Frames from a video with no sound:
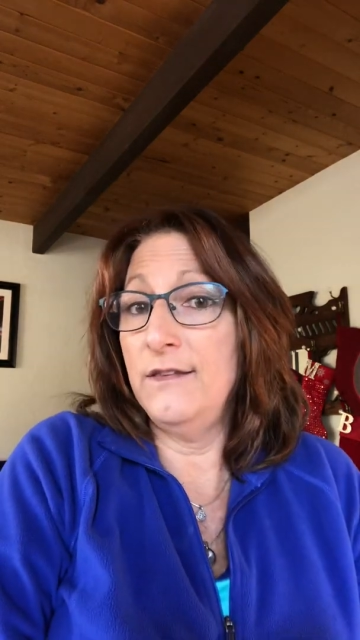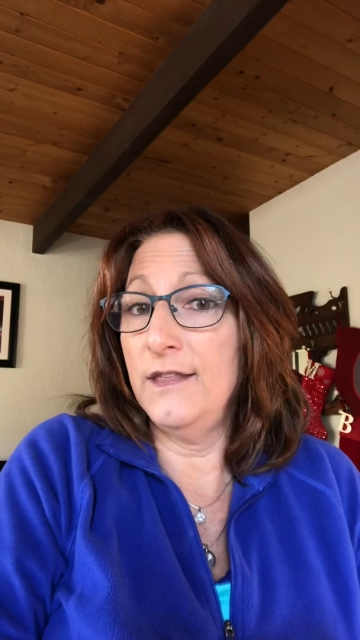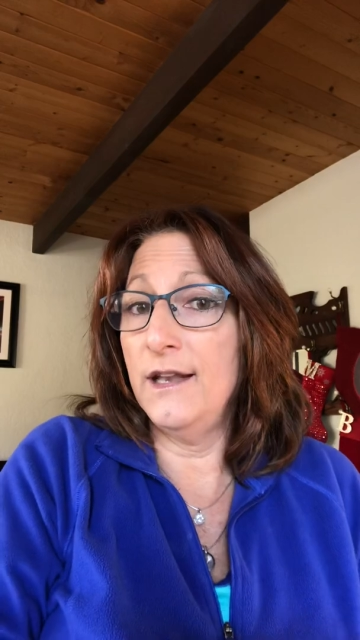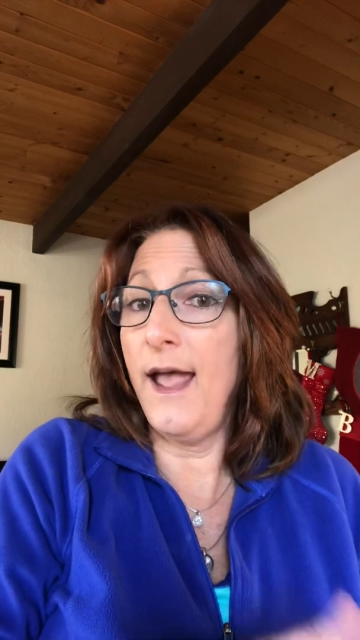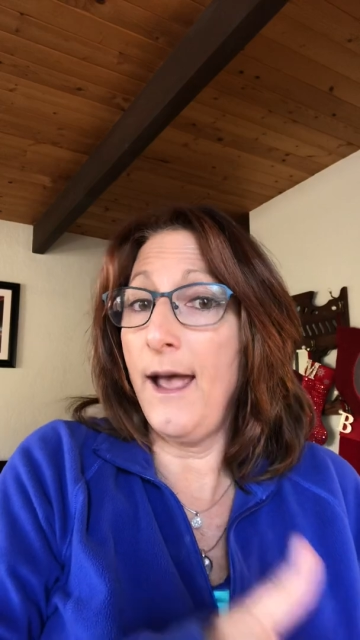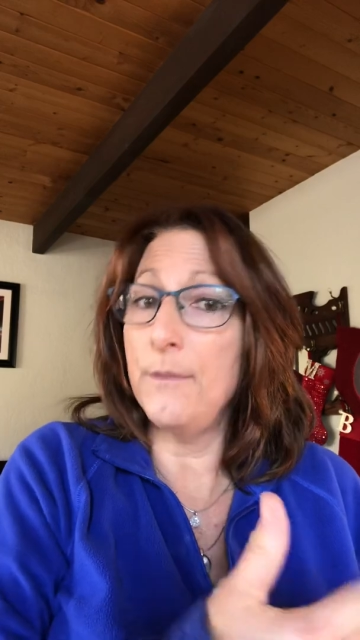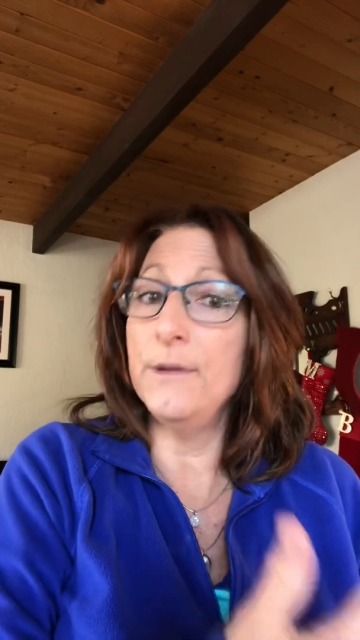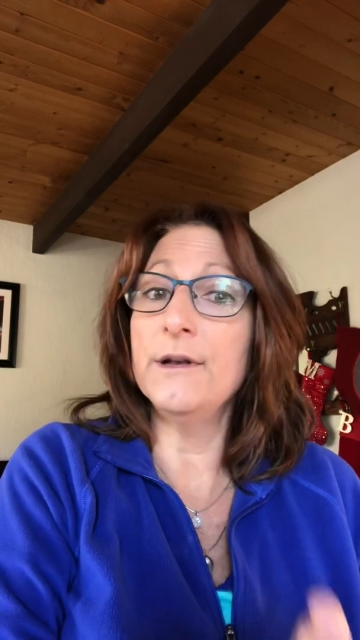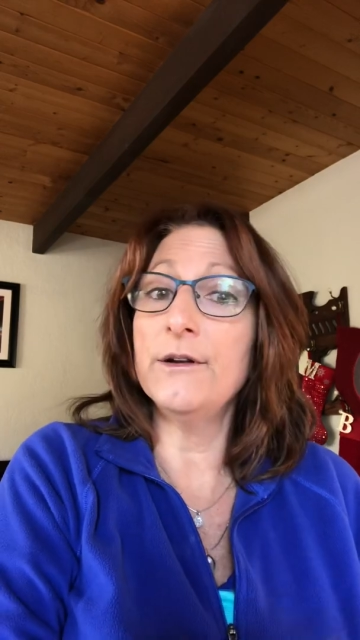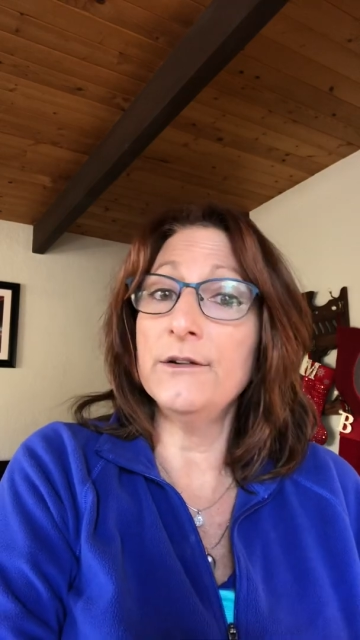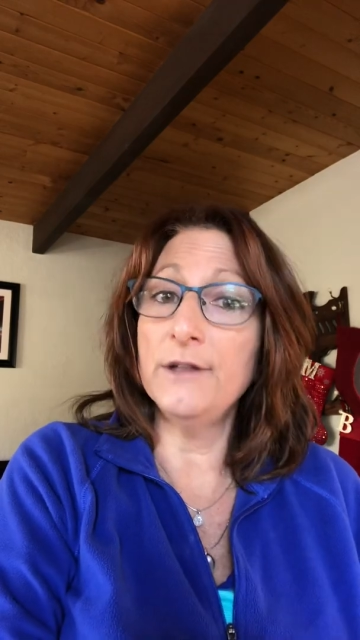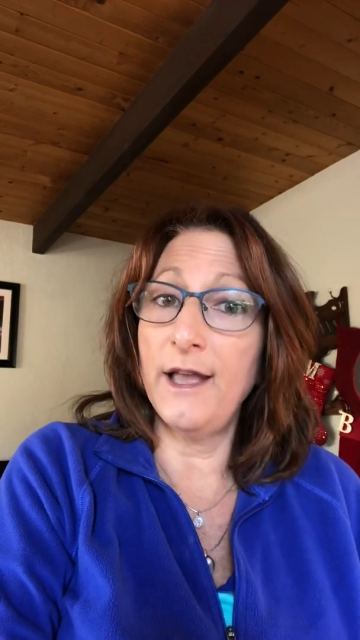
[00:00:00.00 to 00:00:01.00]
that happen in
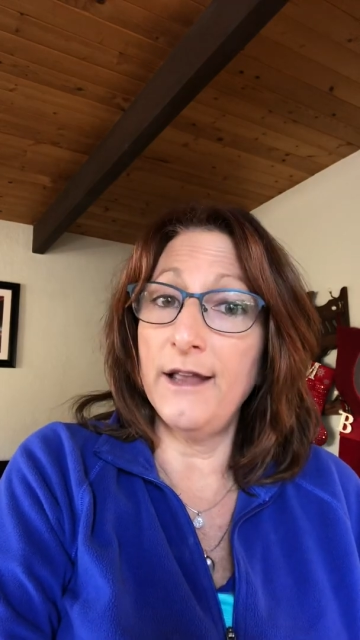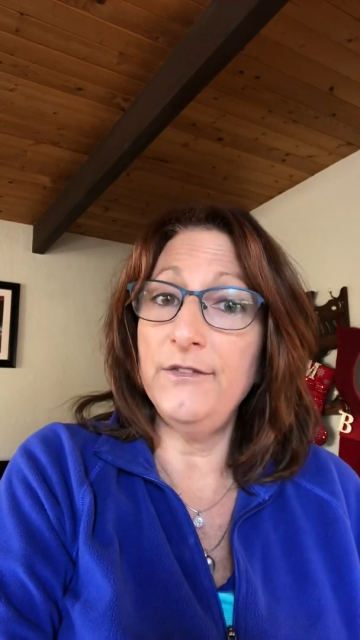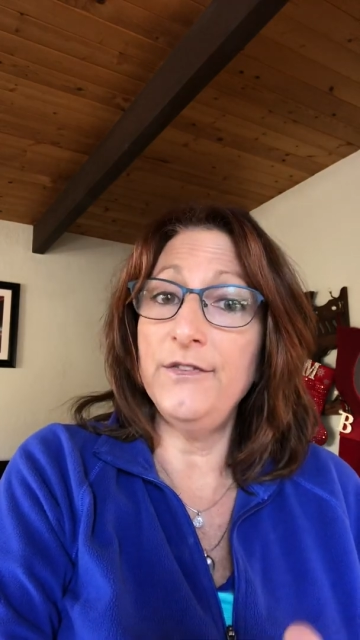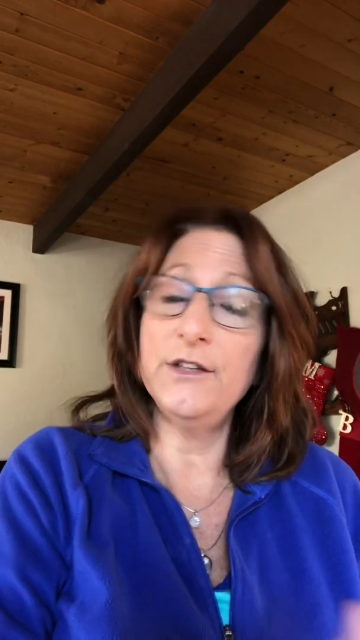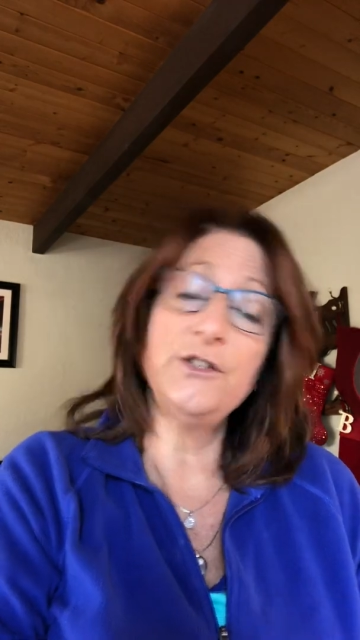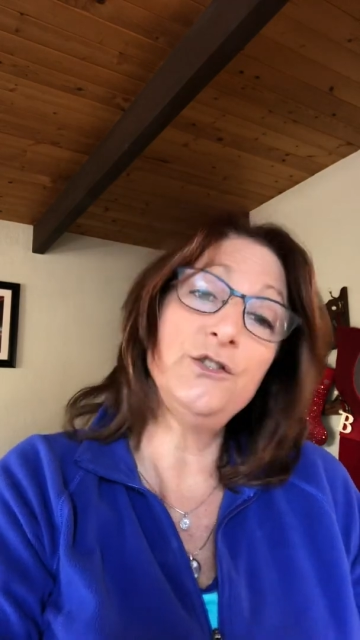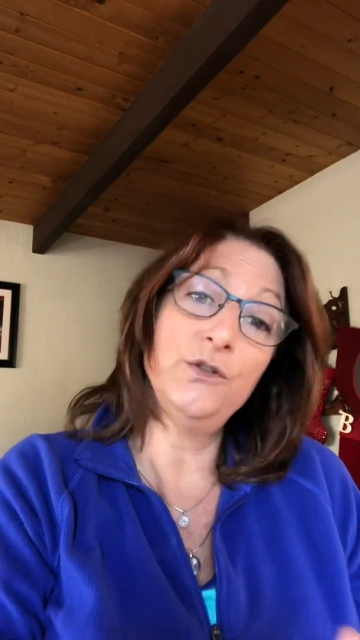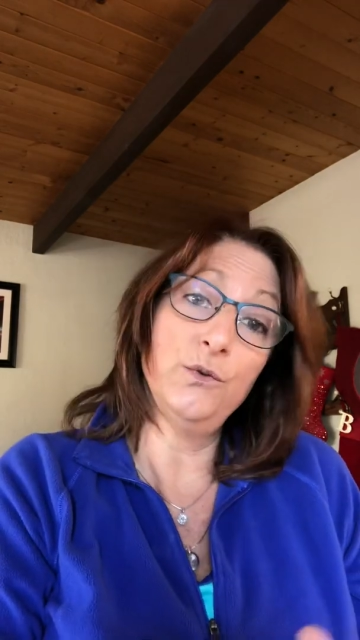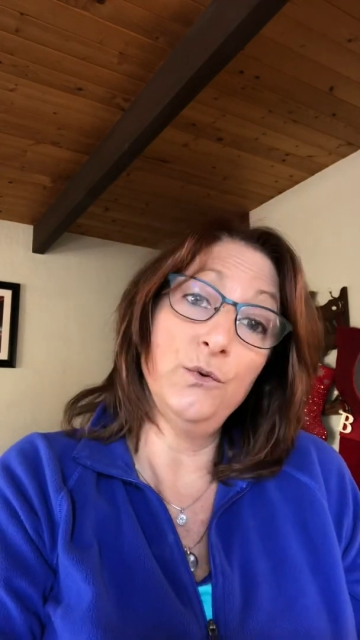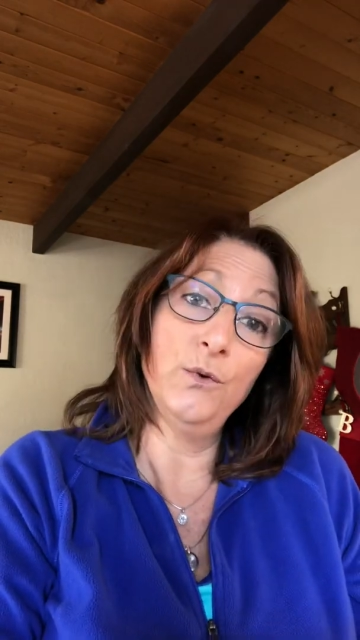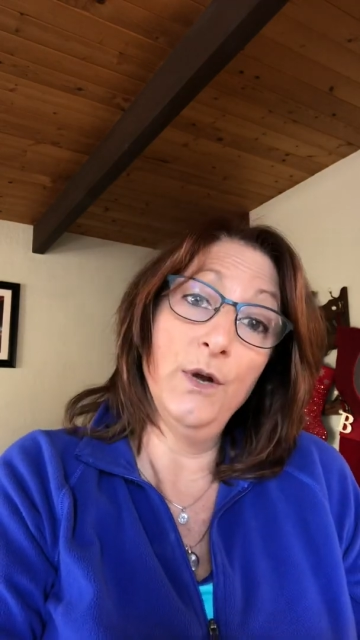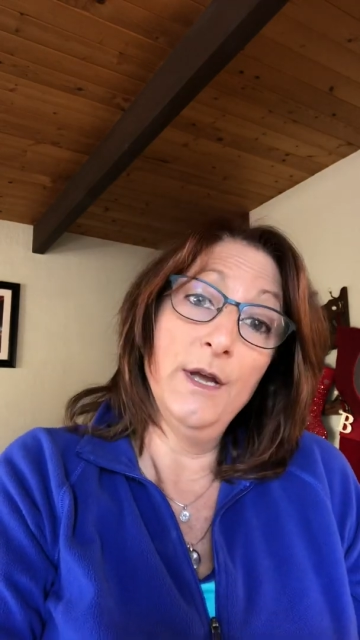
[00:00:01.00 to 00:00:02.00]
our life that do,